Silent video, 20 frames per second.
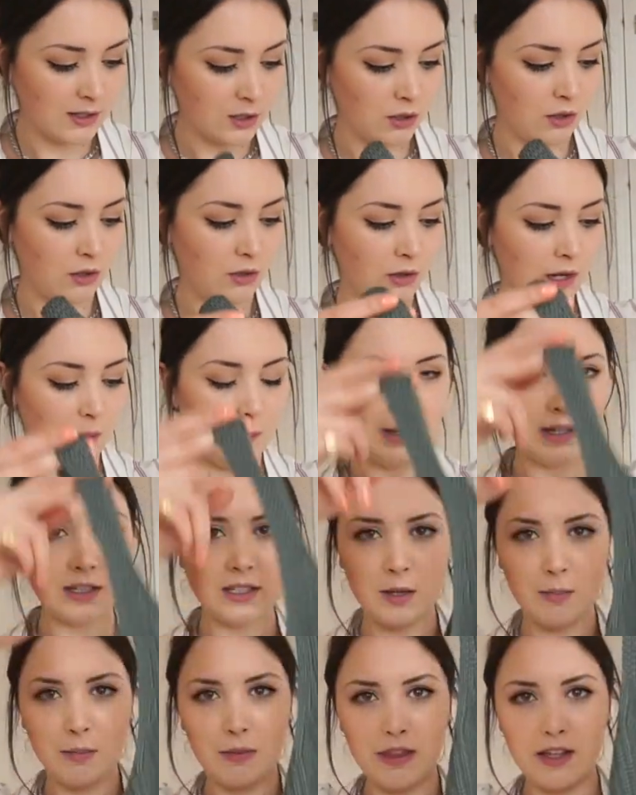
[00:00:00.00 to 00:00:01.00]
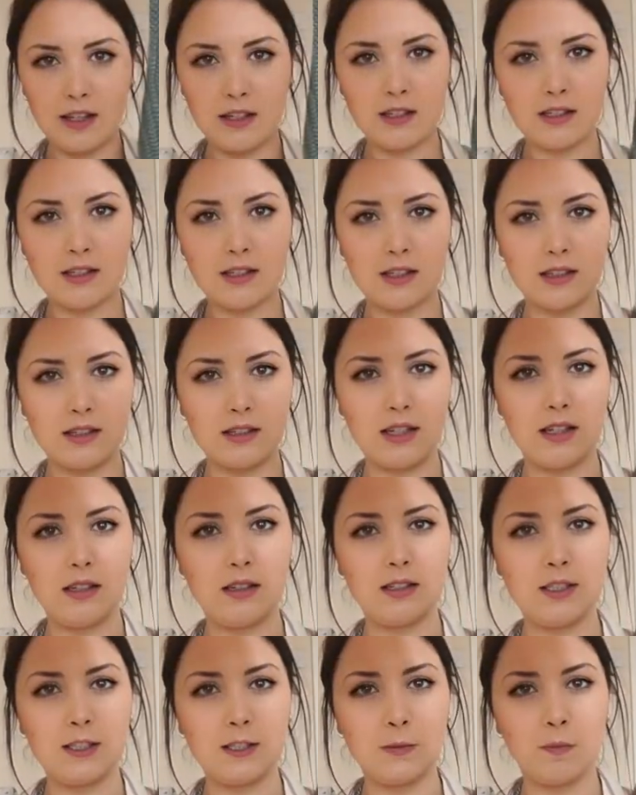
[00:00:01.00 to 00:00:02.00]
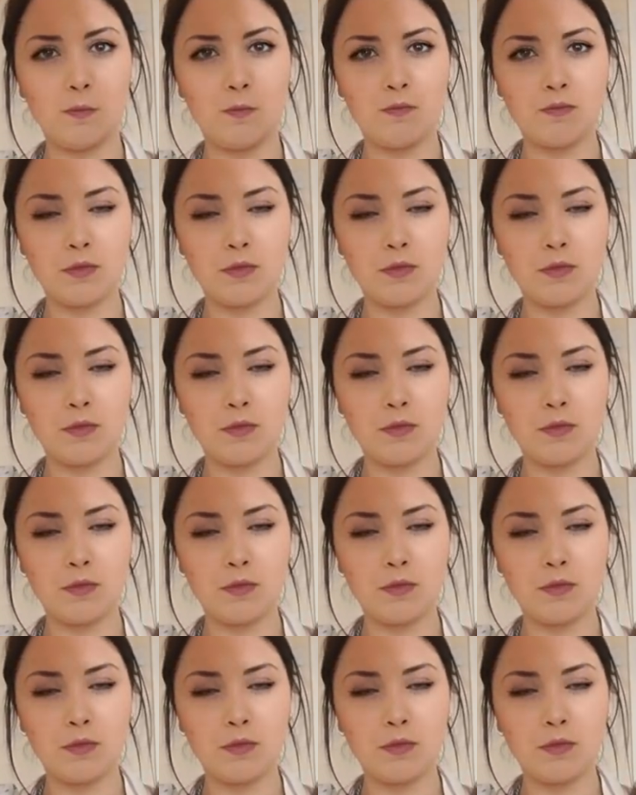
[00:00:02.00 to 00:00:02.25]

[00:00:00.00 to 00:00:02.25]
So I picked up this little